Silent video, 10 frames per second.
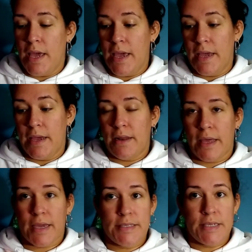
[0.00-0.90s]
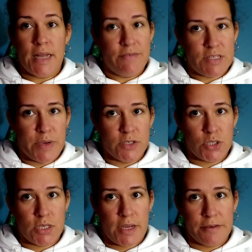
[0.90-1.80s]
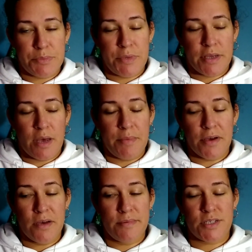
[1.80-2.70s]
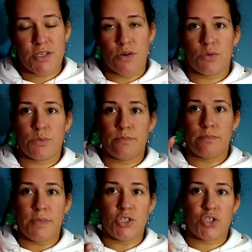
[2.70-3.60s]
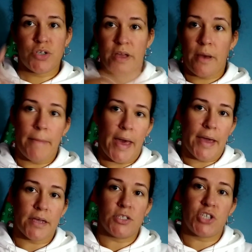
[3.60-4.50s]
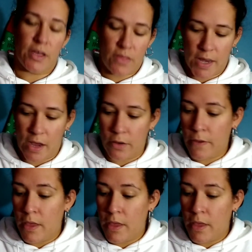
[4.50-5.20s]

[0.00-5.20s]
And like I said, I have a special announcement coming up, so be sure to come back and check that out.